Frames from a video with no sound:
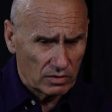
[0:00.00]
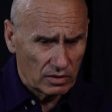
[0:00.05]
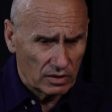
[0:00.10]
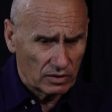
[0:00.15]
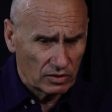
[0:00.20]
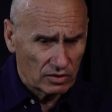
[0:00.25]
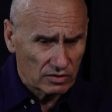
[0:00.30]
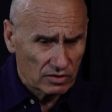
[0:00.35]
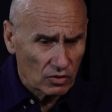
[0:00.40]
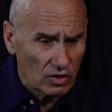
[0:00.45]

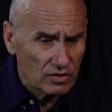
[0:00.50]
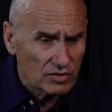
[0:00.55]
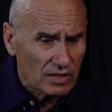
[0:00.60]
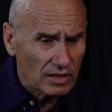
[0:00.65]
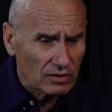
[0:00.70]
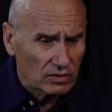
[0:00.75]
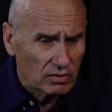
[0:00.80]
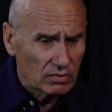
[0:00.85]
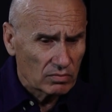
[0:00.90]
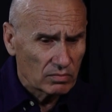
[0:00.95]
it is not
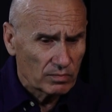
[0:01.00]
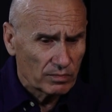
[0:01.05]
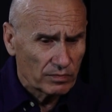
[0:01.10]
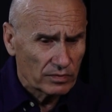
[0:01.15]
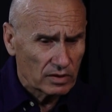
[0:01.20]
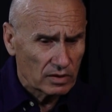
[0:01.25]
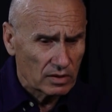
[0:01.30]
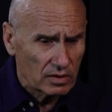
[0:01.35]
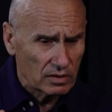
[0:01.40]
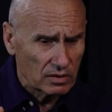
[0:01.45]
that
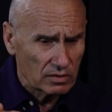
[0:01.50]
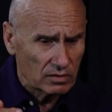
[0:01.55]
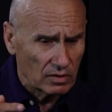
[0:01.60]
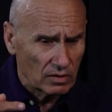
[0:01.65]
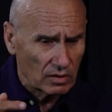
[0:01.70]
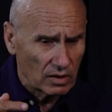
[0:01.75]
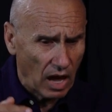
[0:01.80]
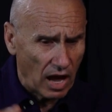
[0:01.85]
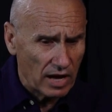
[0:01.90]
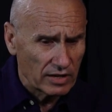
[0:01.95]

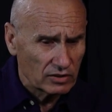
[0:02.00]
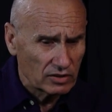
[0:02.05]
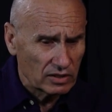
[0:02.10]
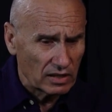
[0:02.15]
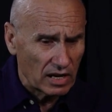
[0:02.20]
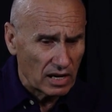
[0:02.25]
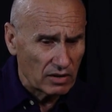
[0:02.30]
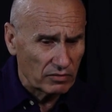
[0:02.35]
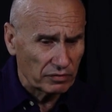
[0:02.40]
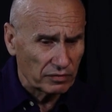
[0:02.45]

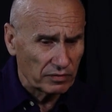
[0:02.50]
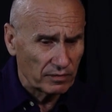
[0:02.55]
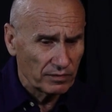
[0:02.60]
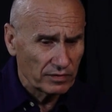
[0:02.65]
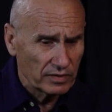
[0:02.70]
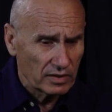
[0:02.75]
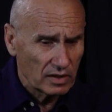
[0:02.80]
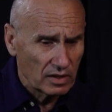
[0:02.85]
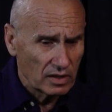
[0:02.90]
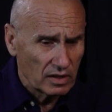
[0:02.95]
IDF
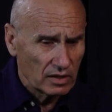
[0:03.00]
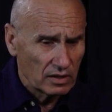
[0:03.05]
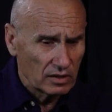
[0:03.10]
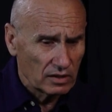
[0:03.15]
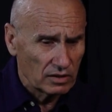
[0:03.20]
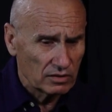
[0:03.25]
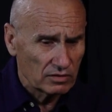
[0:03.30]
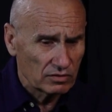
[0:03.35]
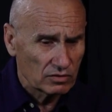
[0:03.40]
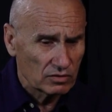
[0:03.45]

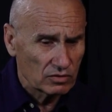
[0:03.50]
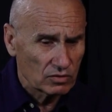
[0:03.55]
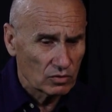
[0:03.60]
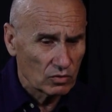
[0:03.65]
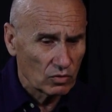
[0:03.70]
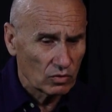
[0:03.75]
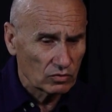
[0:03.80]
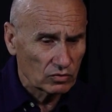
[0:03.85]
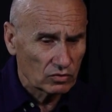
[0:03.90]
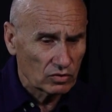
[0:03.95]
is
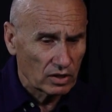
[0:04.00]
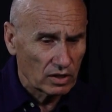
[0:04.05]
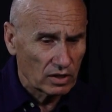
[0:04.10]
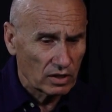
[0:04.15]
not